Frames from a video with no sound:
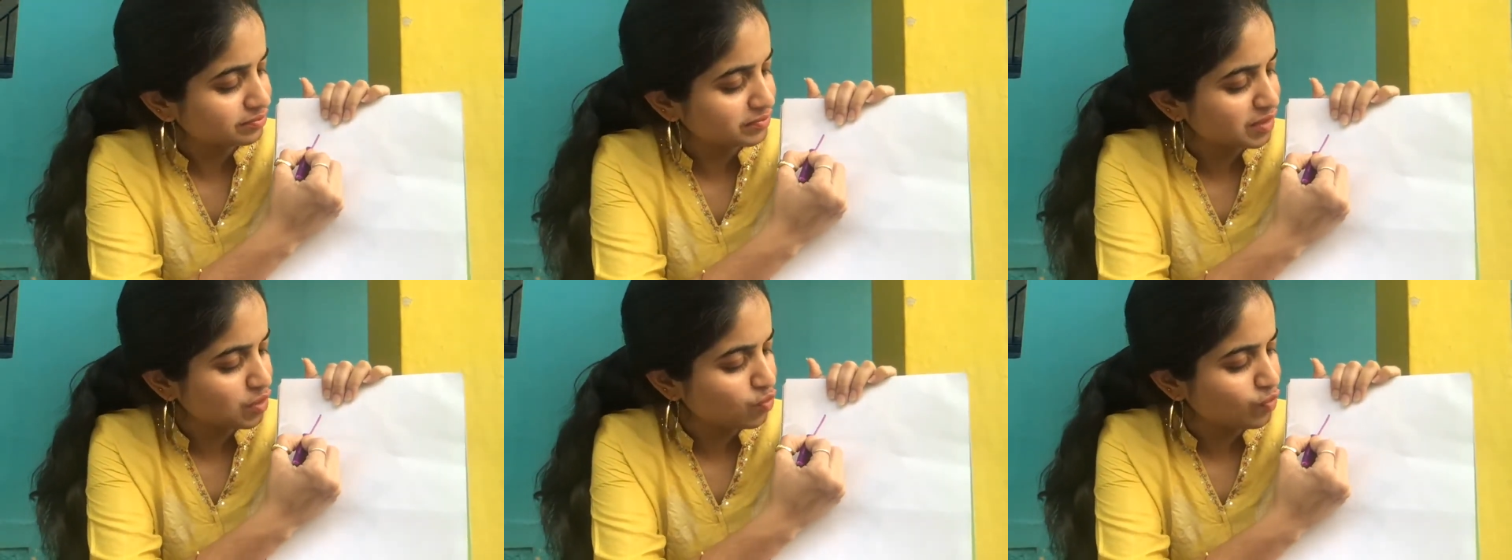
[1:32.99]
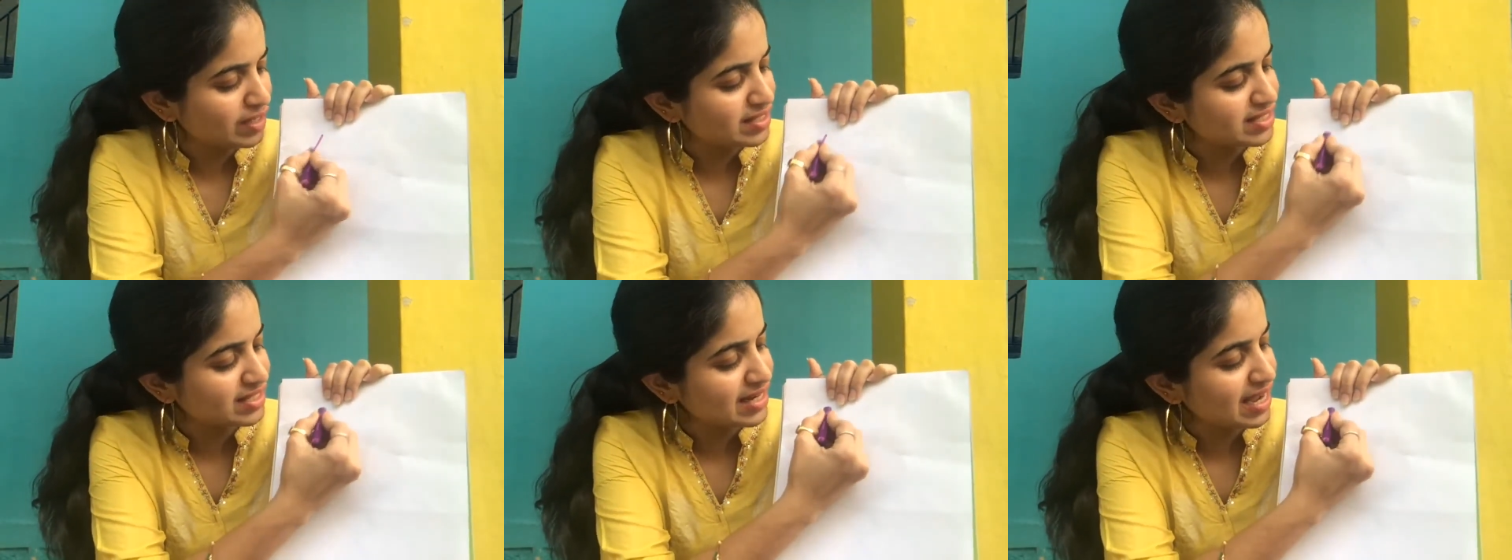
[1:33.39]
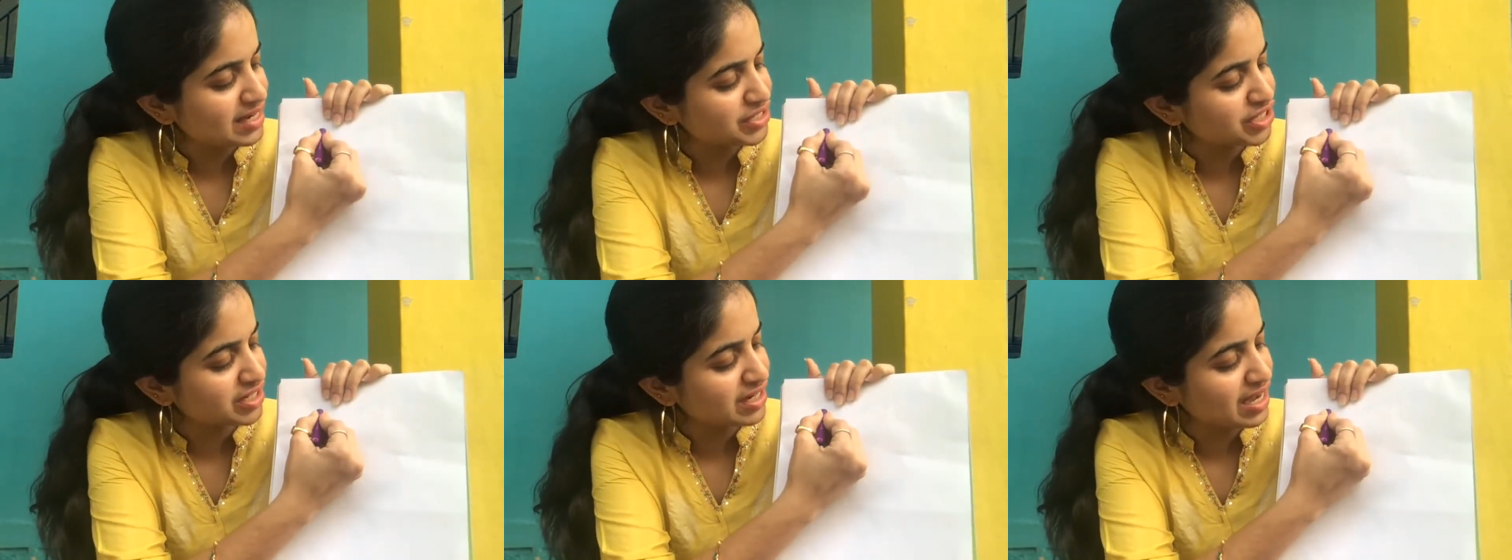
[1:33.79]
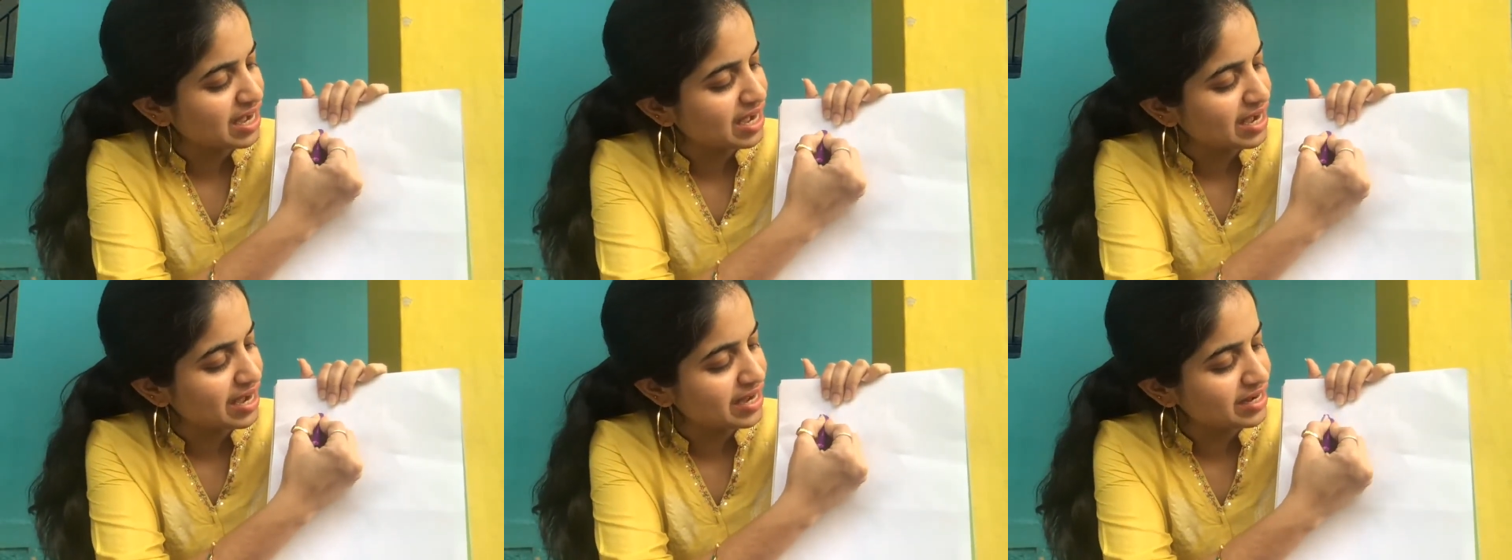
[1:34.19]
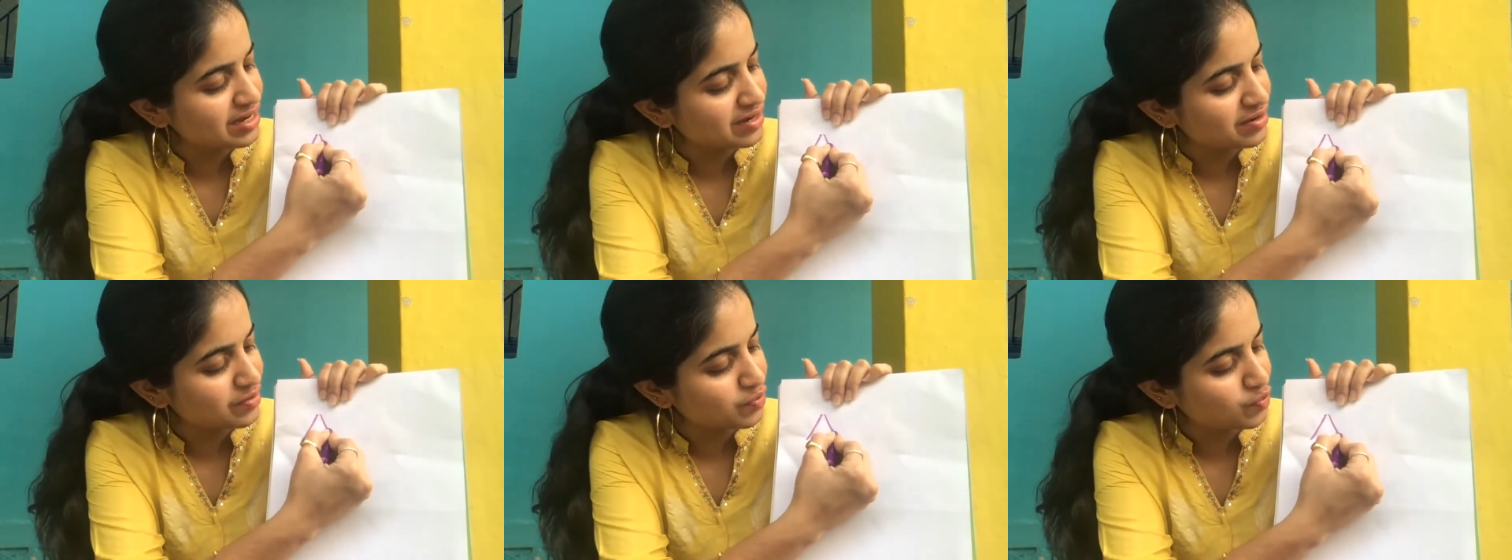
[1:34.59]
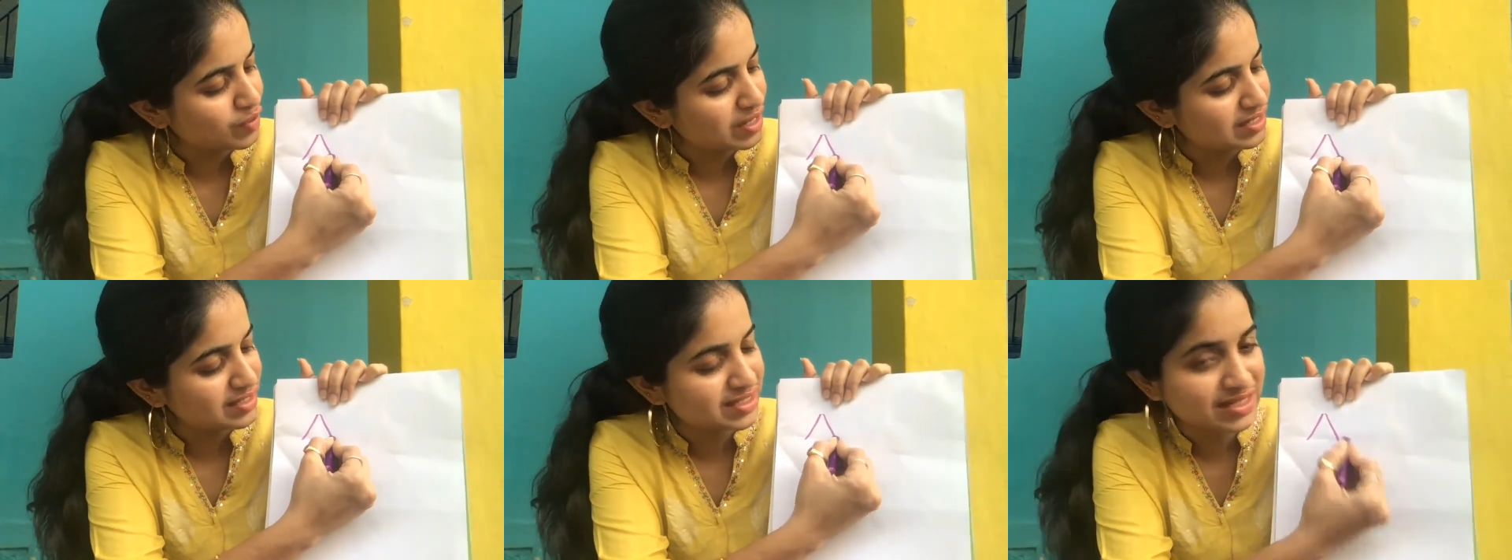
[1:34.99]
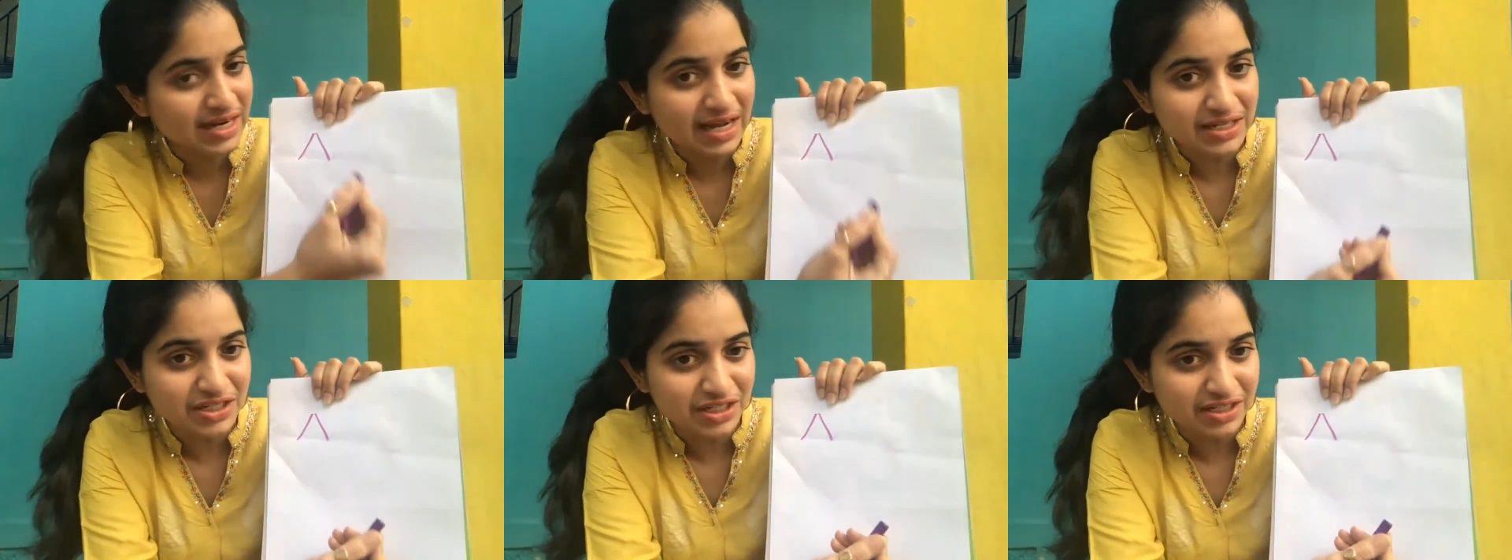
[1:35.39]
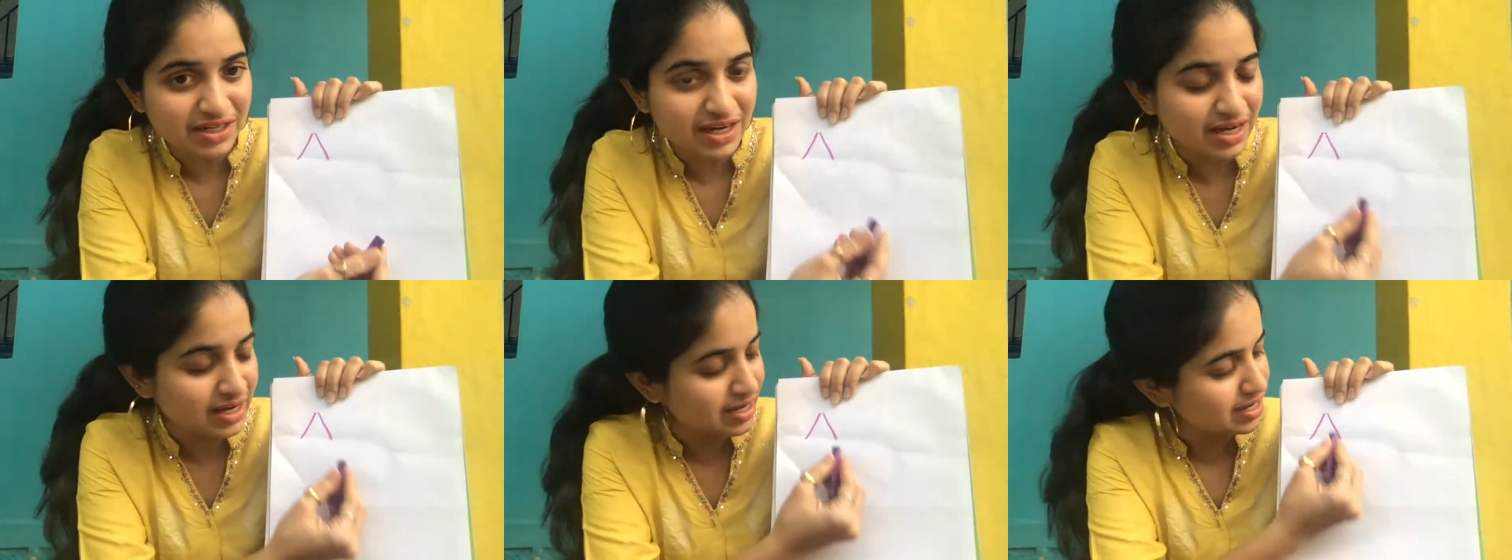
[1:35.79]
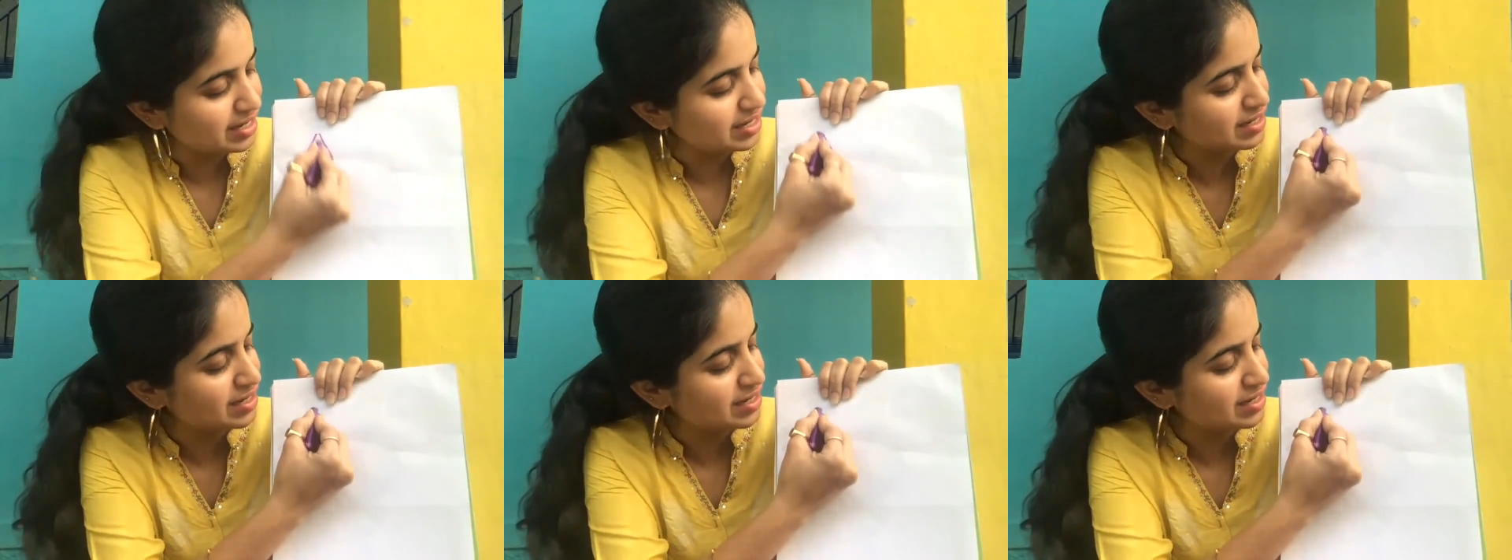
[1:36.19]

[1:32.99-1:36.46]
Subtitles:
One slanting line, one slanting line,